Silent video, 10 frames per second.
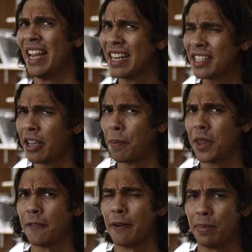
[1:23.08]
it is
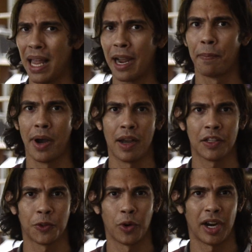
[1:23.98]
something of a black
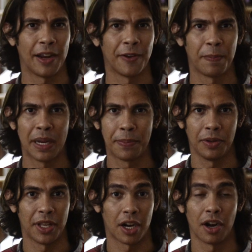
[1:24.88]
box where even people
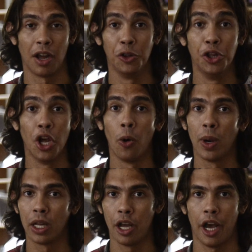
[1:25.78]
that know
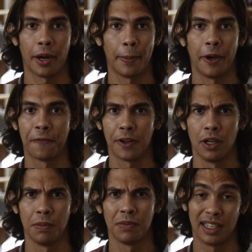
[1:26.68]
a lot about
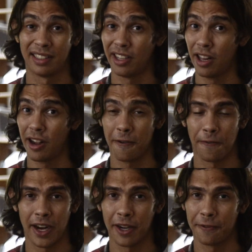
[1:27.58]
film still are
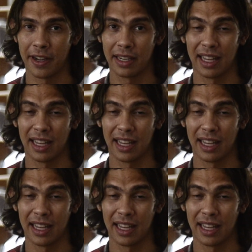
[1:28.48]
afraid of it.